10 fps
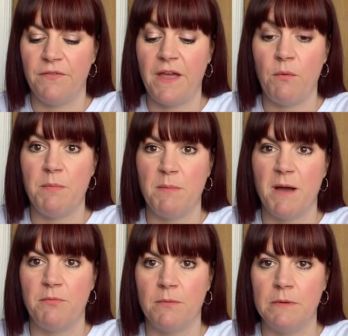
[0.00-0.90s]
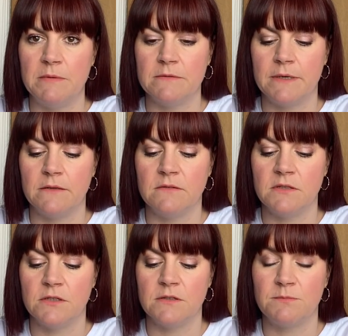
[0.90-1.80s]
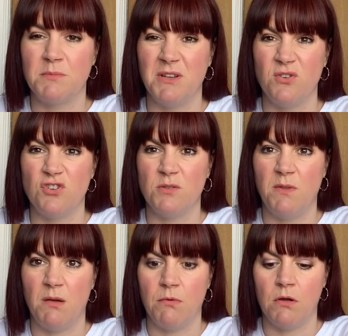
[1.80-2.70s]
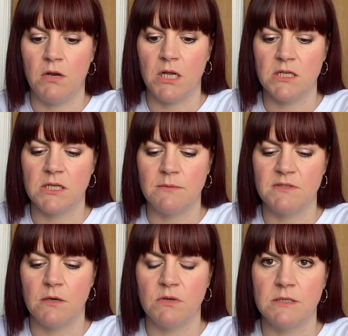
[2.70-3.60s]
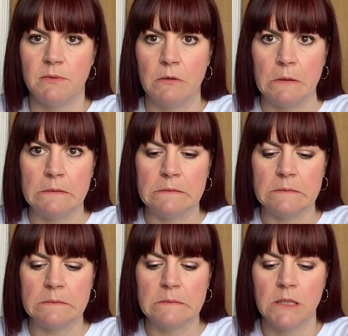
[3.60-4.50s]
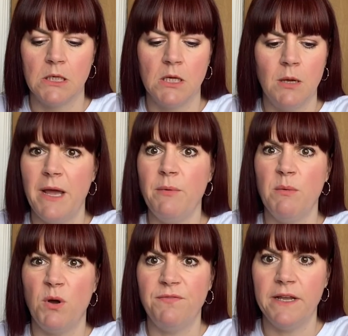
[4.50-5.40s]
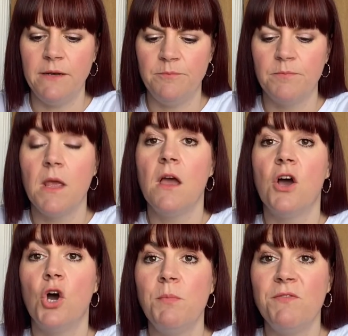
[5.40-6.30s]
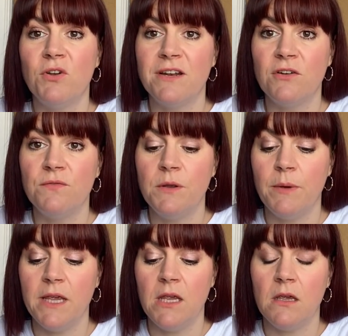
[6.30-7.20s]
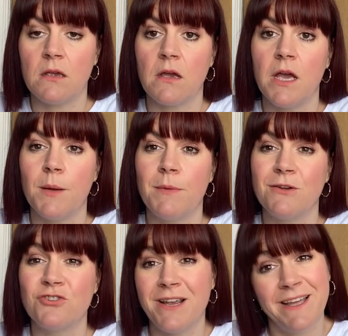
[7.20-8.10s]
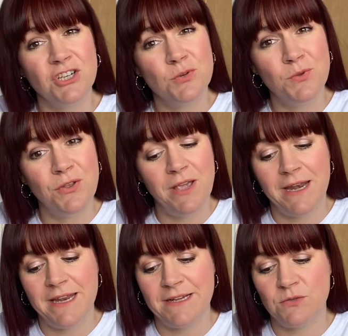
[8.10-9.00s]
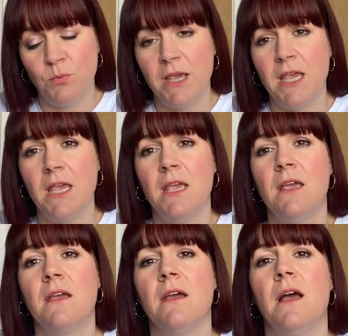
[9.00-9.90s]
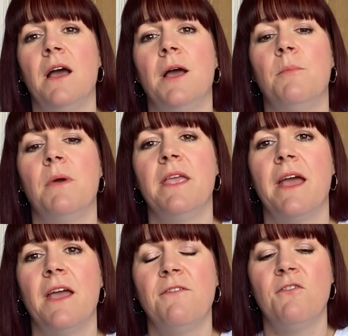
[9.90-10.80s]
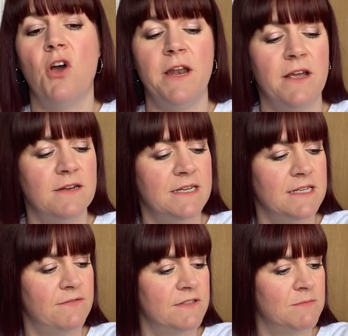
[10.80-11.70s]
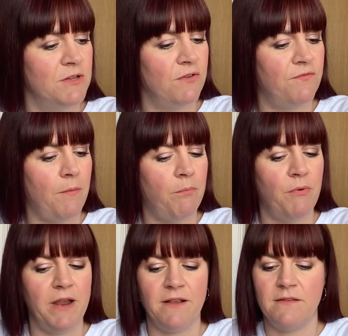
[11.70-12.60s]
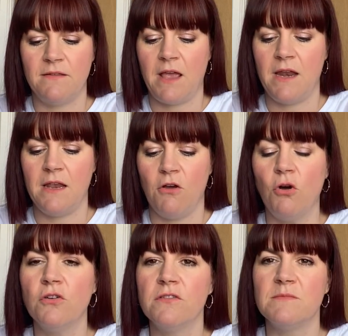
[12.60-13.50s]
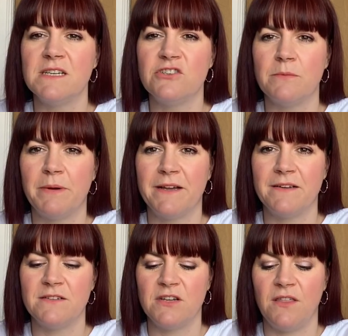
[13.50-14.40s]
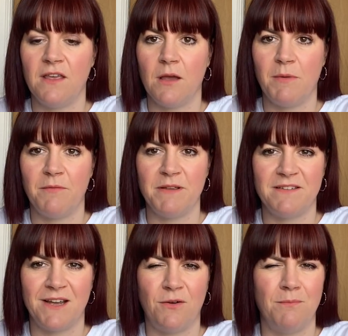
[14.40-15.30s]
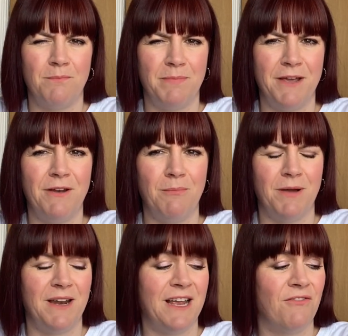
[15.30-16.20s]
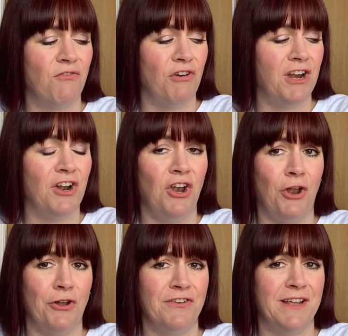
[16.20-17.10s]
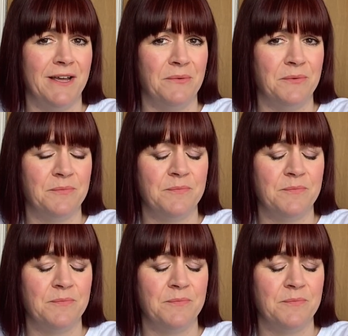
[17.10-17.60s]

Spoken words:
That would be my problem as well. So it's probably a good job that I'm not a nighttime sewer, to be honest. Anyway, waffling. Hope you've all had a lovely week. I'll try and catch up with you again next week. If you've got any ideas for some of those fabrics, any awesome t-shirt patterns that you think I might have missed out on, bearing in mind I've written a lot down.